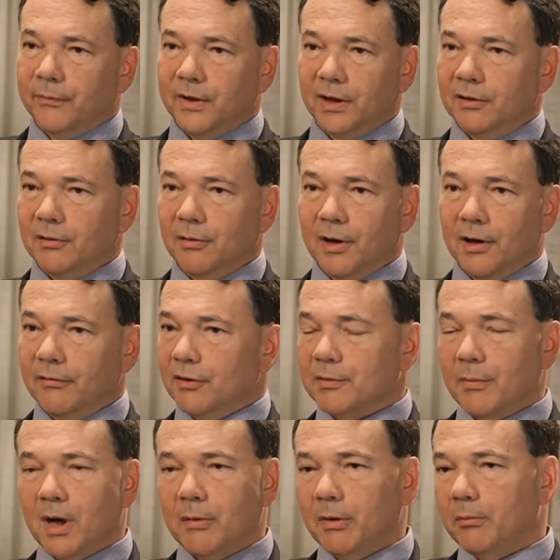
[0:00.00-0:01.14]
take your average
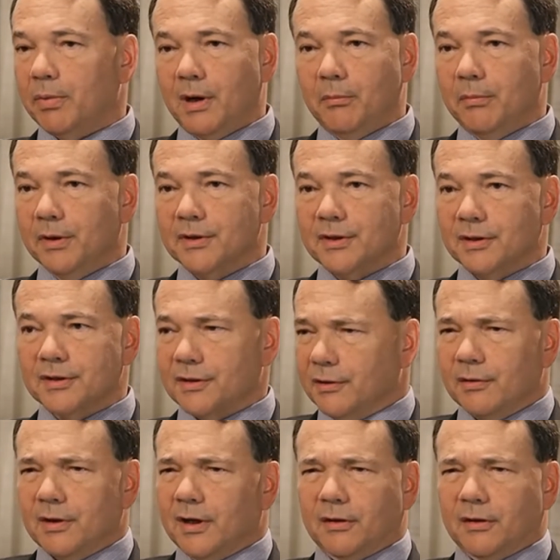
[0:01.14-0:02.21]
mom and pop business. They're not